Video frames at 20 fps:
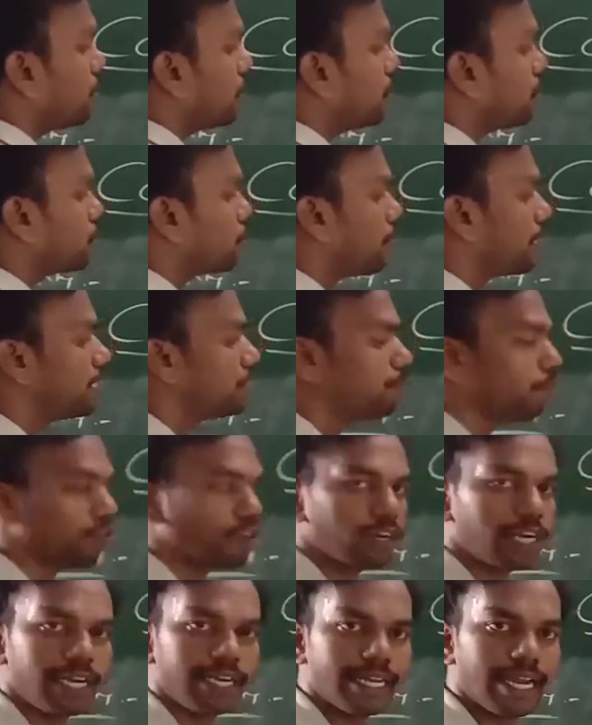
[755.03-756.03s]
So what is
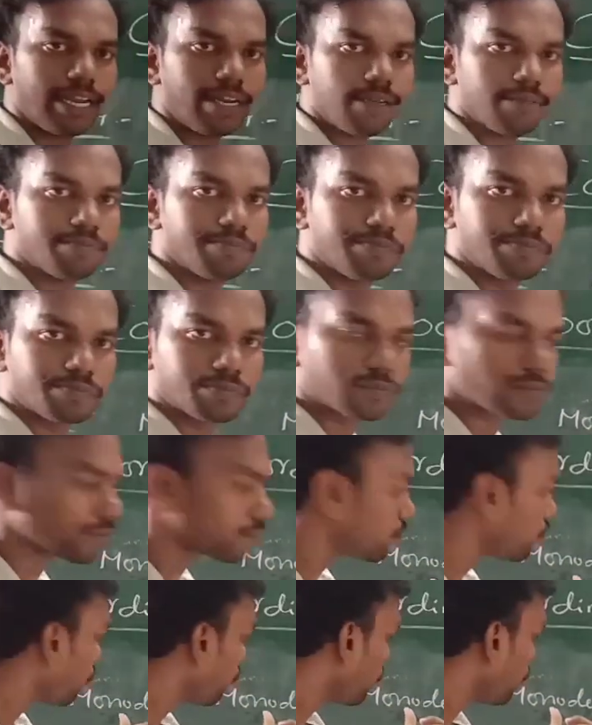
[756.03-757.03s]
monodentate?
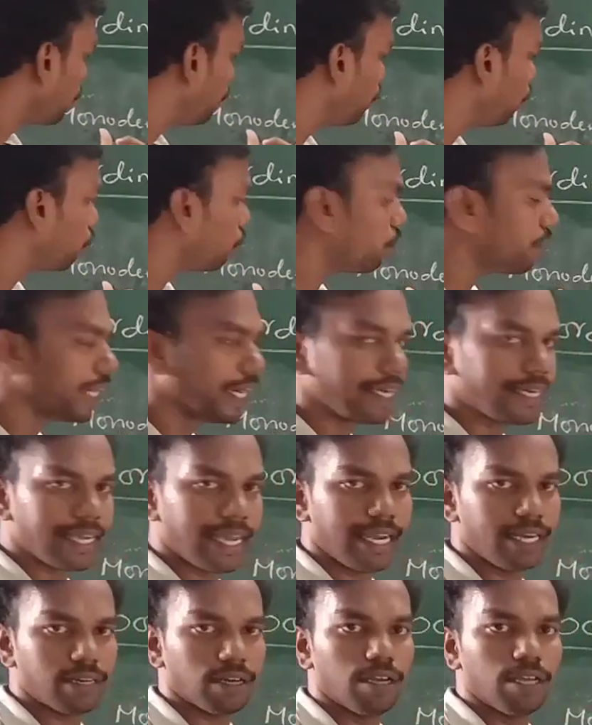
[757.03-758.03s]

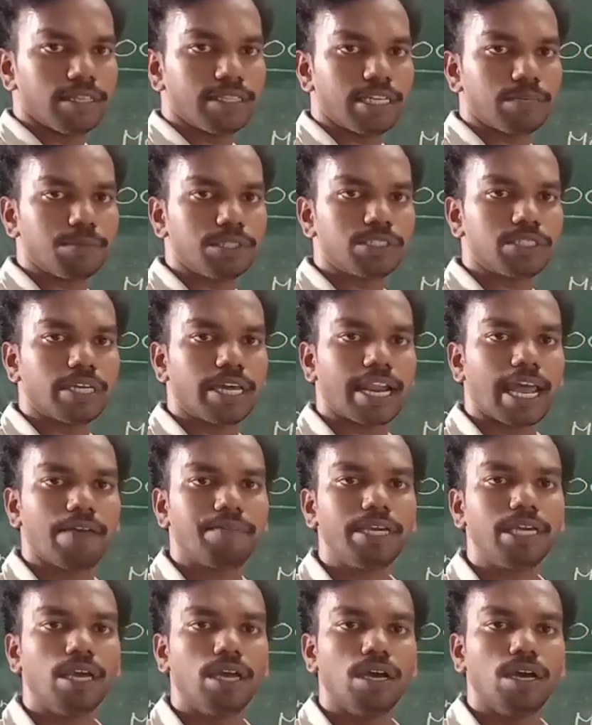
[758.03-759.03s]
Monodentate. That means here
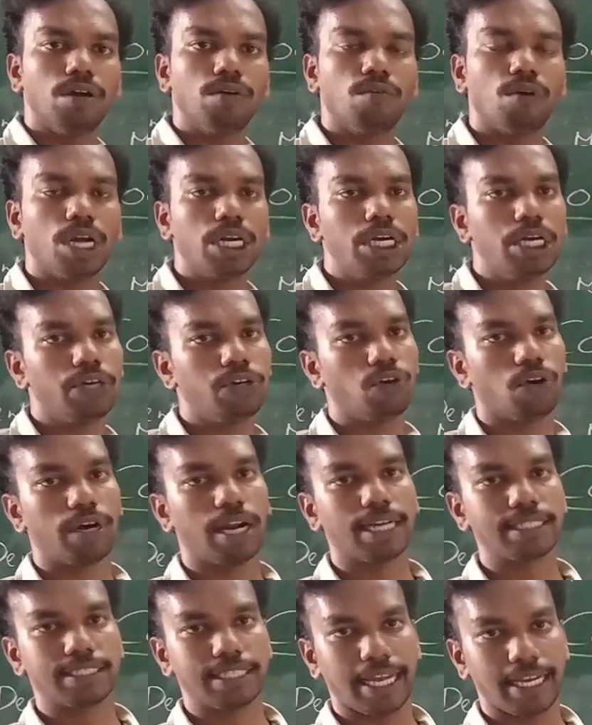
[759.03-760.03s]
having one
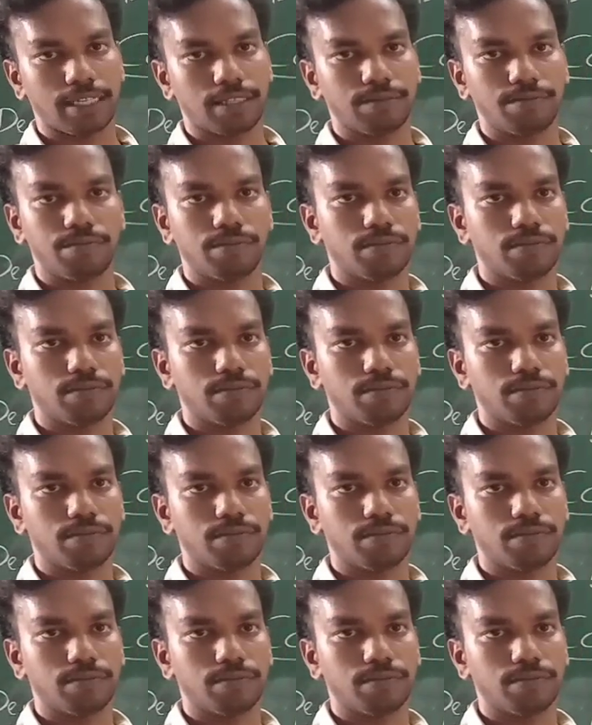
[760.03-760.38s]
donor site.